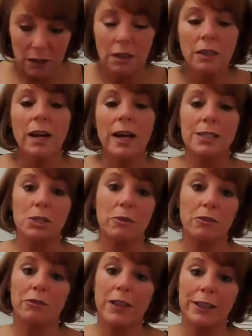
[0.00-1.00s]
as a
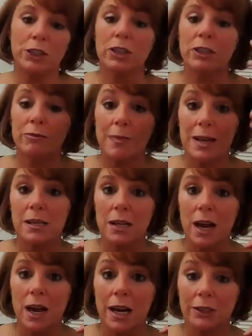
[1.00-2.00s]
reflection of my
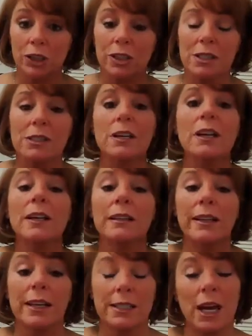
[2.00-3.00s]
unconscious
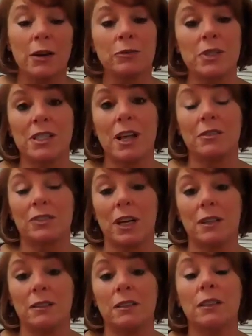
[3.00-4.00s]
that is unresolved
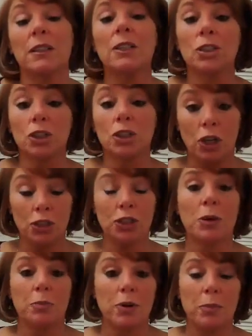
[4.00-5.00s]
on charging
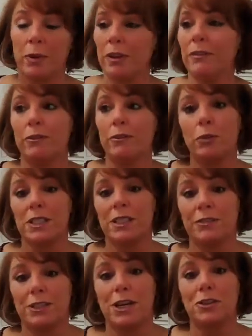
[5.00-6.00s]
appropriate. Even
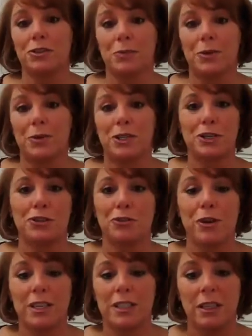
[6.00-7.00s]
$47 where I charge
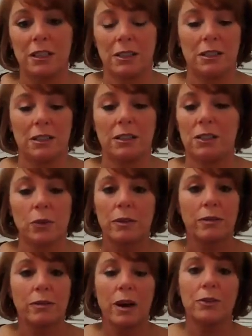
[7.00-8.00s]
crazy, it's worth
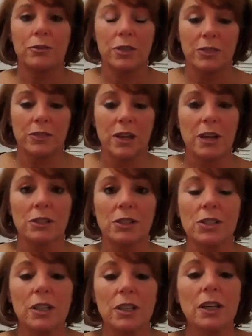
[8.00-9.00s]
hundreds of
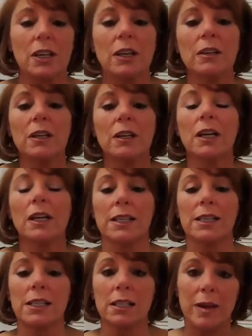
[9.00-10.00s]
dollars. And I
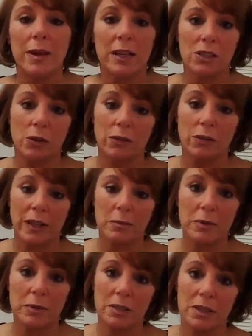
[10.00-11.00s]
still make it so
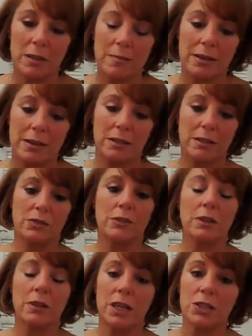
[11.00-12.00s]
available to the masses
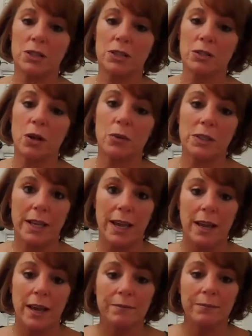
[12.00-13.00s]
for as low as I can.